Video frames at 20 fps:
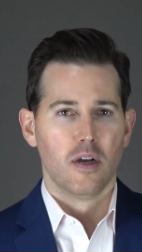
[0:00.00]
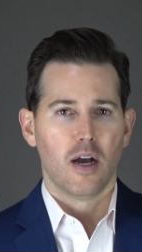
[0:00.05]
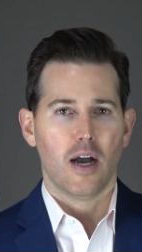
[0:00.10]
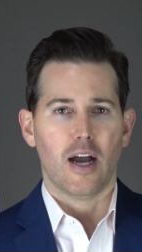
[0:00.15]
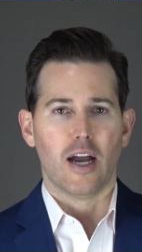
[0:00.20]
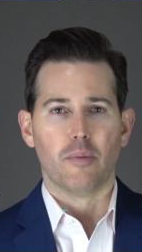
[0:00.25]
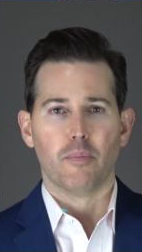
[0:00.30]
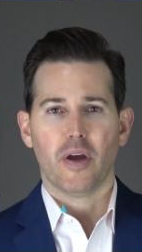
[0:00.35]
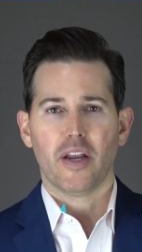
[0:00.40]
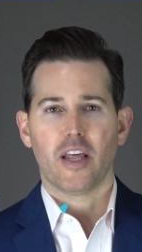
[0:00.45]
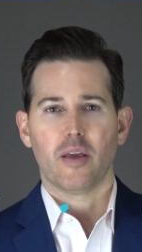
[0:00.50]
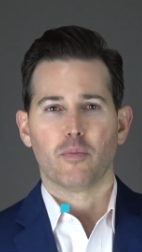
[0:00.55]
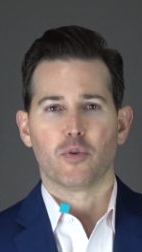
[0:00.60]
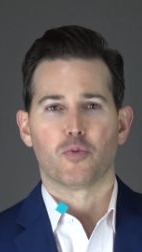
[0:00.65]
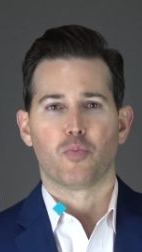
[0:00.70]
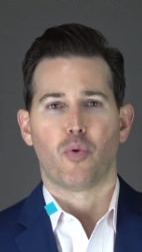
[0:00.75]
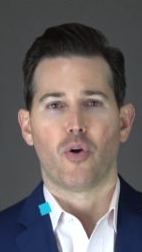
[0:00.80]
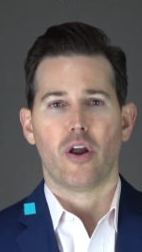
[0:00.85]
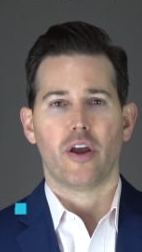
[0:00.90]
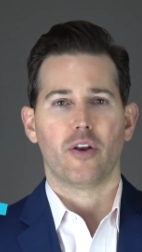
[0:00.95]
Hi, my name is
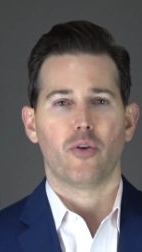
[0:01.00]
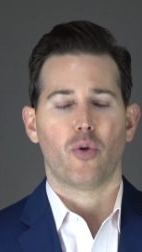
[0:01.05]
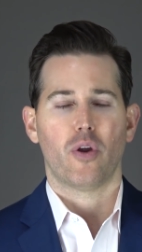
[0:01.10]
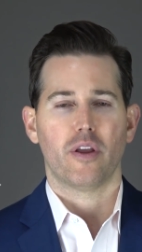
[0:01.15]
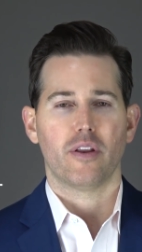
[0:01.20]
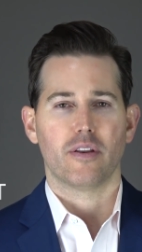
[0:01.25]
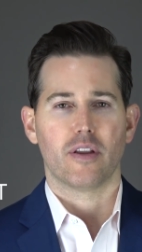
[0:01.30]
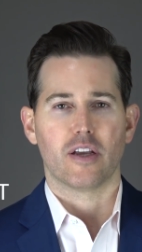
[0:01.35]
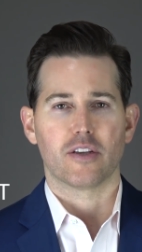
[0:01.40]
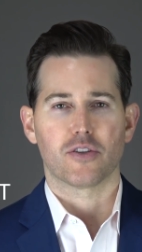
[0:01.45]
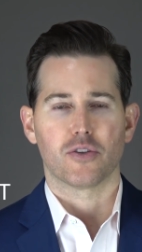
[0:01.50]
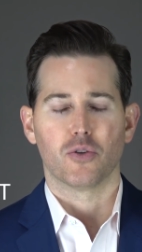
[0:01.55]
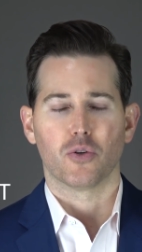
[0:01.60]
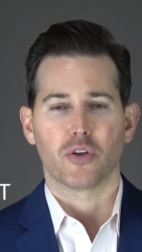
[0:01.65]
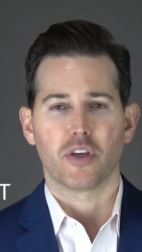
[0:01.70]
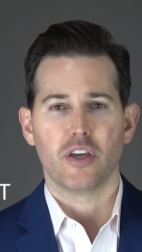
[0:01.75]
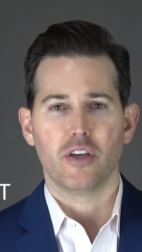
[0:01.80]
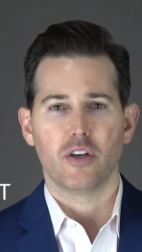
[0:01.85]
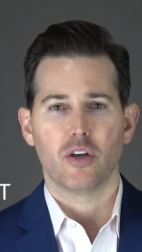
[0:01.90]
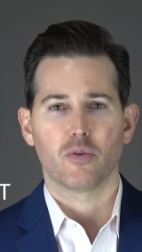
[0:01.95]
Brian Wright, National
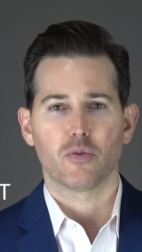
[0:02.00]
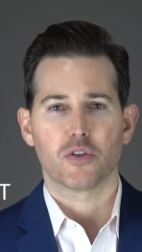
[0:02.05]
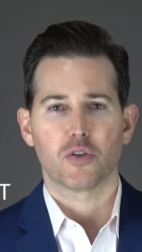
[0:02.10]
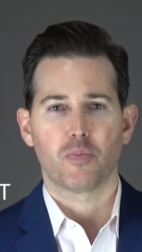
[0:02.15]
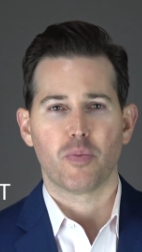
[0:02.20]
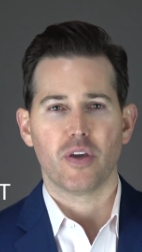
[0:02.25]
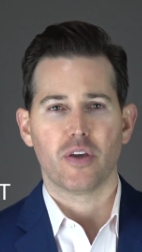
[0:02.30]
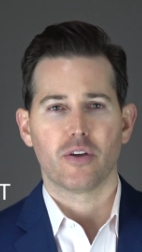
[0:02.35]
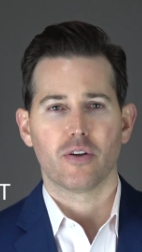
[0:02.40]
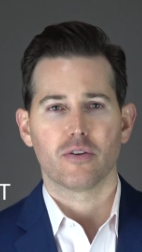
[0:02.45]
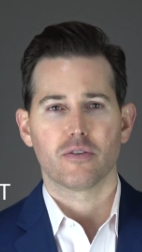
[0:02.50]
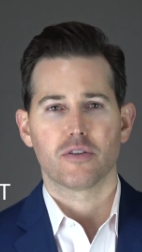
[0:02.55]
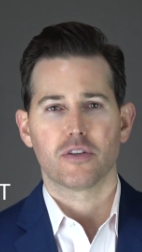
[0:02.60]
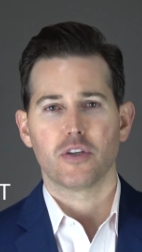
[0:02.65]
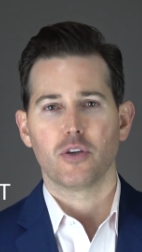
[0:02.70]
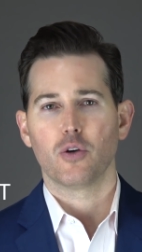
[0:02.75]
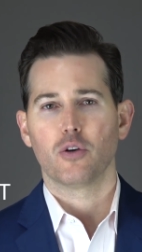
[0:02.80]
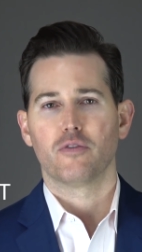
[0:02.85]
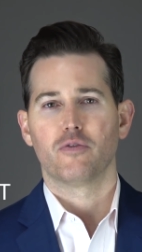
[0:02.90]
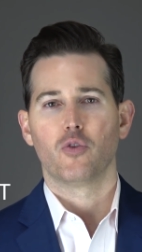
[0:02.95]
Keynote Speaker,
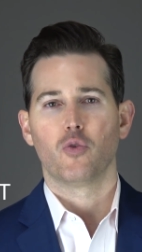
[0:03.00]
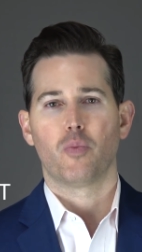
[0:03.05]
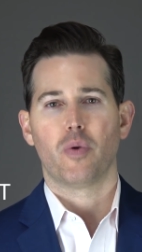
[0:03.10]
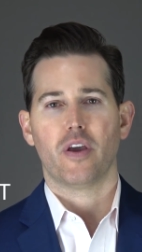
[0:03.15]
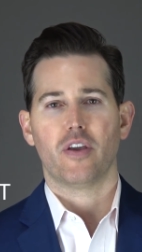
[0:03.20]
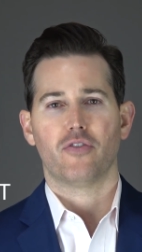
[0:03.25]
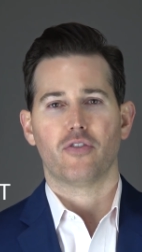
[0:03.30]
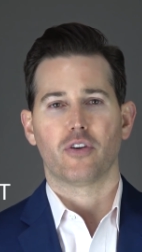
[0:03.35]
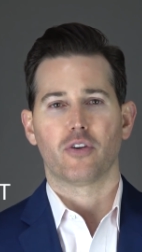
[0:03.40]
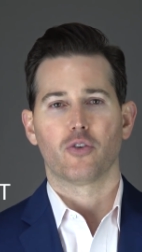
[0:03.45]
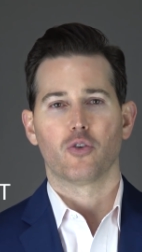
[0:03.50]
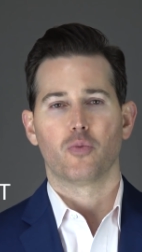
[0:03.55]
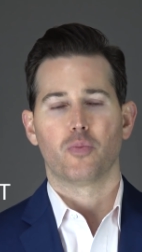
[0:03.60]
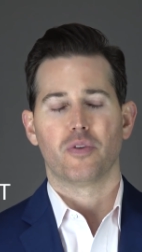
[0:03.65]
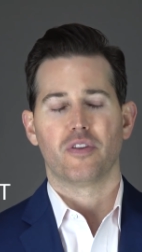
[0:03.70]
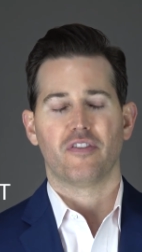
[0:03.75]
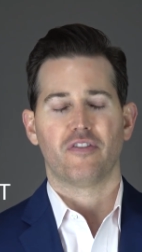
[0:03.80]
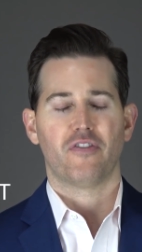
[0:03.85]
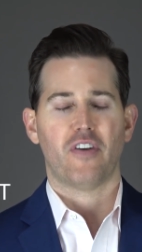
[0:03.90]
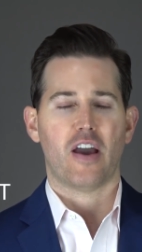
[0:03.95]
CEO of New Patient Group,
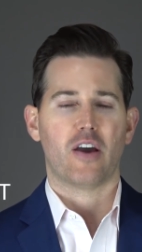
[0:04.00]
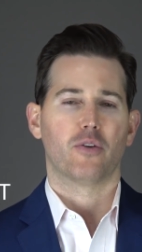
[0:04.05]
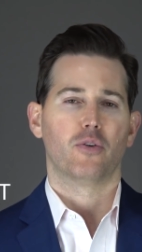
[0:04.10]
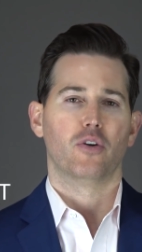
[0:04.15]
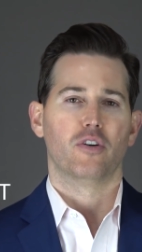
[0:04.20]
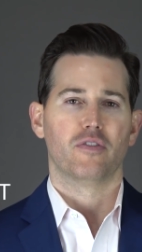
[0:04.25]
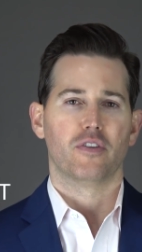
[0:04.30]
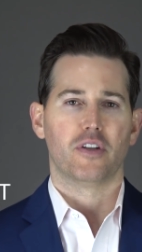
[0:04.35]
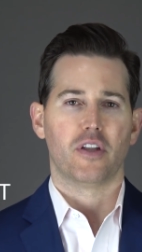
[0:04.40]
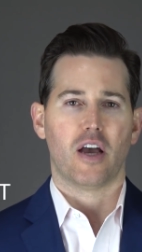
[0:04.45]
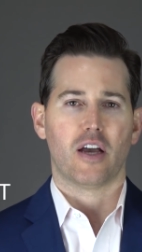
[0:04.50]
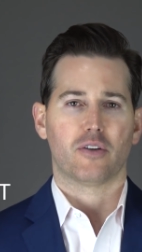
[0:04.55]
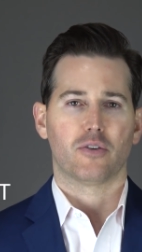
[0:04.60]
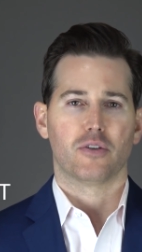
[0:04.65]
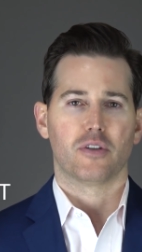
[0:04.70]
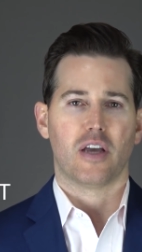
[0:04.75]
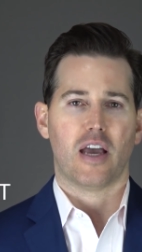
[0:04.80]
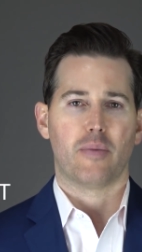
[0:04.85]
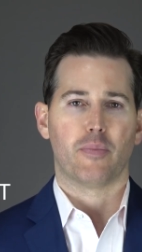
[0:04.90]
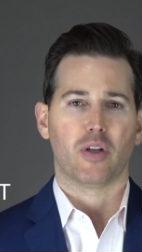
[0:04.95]
and the founder of the Dr.
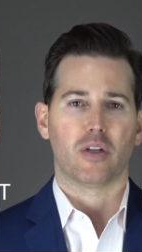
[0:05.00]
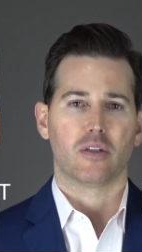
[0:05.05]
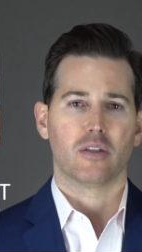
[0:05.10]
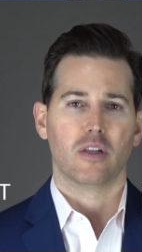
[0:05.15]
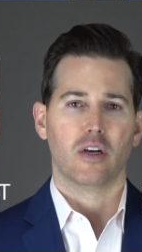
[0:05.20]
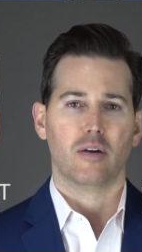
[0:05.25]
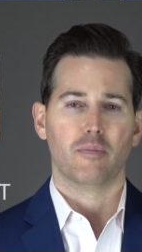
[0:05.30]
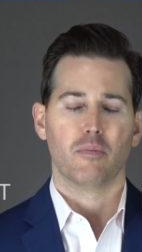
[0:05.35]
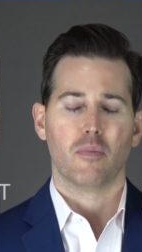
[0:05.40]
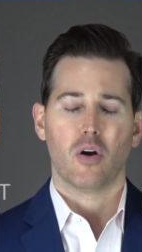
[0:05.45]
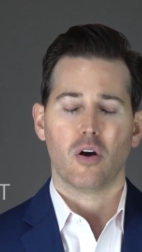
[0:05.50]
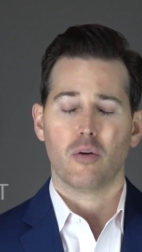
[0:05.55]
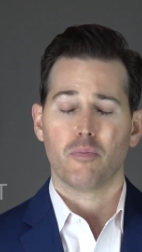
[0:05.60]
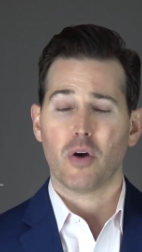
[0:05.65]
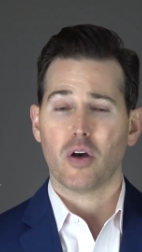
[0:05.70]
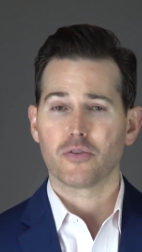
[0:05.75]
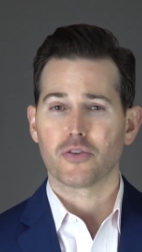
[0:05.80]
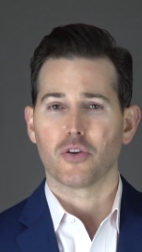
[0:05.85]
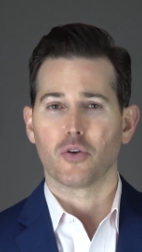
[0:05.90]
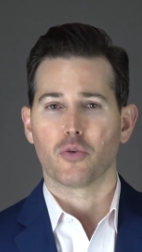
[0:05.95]
Diamond Club. I'm
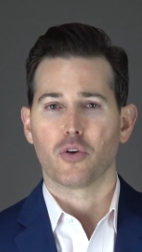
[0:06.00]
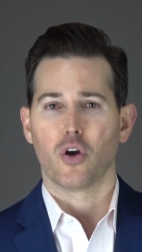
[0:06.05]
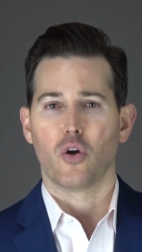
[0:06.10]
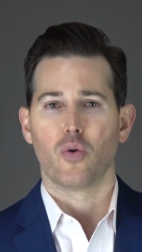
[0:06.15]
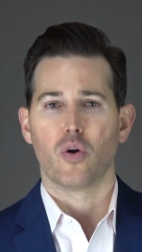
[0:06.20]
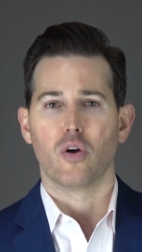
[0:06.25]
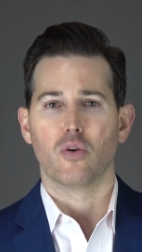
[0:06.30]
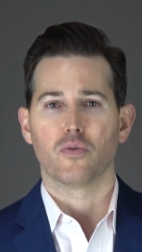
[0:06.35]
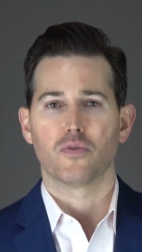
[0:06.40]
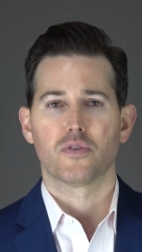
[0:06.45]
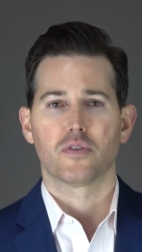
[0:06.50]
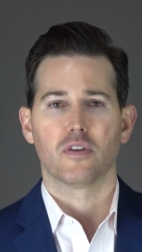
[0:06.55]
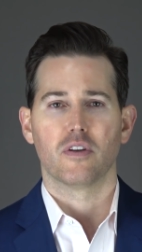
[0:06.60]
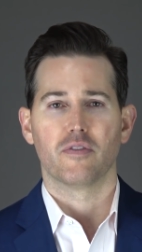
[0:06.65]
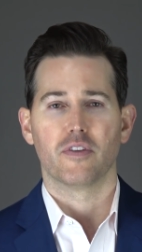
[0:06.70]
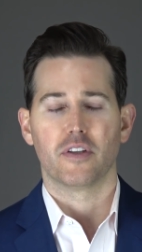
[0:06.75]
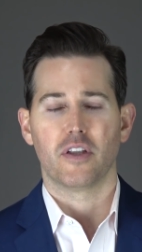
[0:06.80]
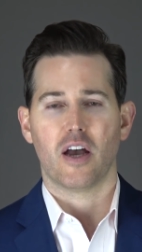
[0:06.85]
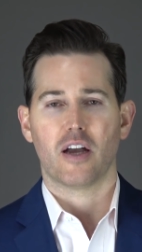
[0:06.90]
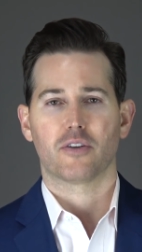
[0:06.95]
also co-host of
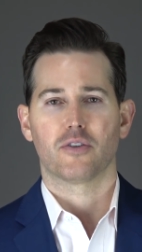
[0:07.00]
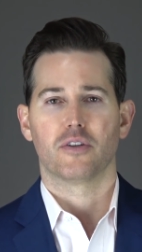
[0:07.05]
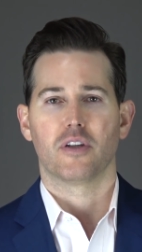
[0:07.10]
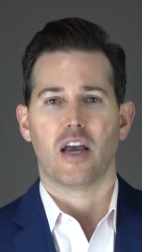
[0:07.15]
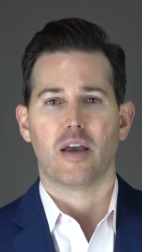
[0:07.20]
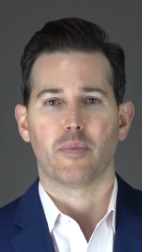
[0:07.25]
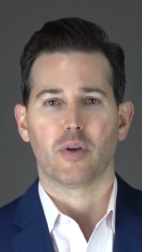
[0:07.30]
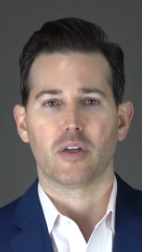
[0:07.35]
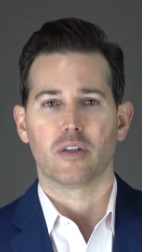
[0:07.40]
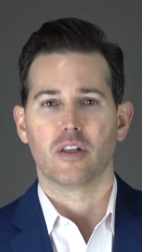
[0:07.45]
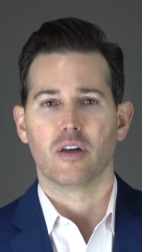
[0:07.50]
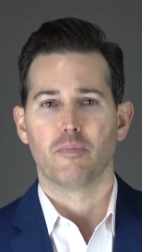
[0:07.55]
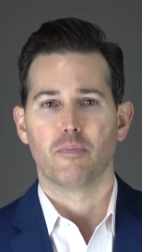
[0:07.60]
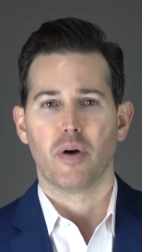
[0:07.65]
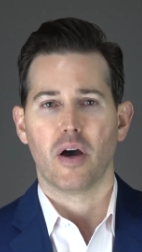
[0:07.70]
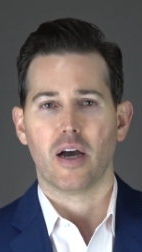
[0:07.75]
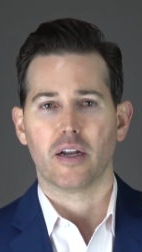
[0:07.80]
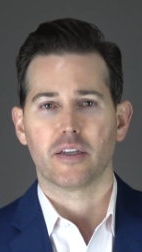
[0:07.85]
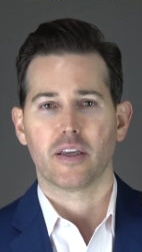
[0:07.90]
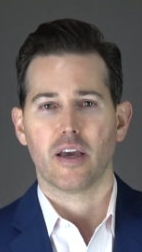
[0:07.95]
the Dr. Diamond Club
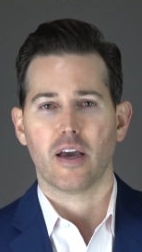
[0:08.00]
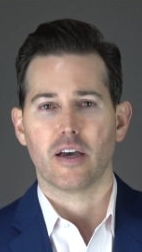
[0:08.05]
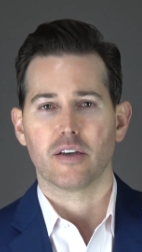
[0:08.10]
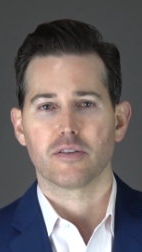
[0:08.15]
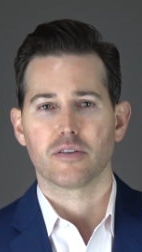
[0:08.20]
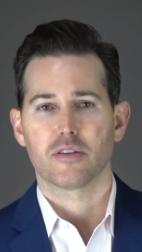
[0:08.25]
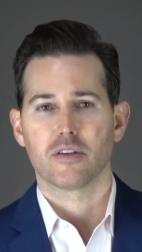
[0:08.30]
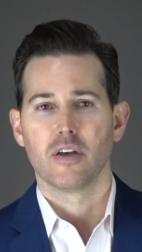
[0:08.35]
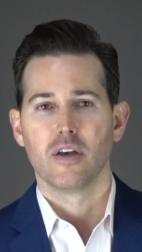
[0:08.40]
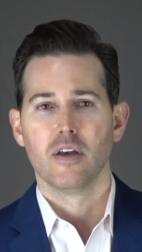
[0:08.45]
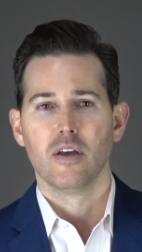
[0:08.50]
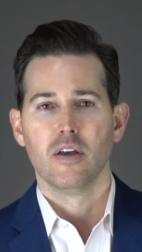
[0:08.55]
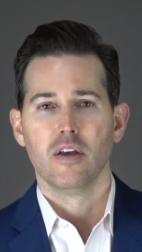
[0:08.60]
podcast.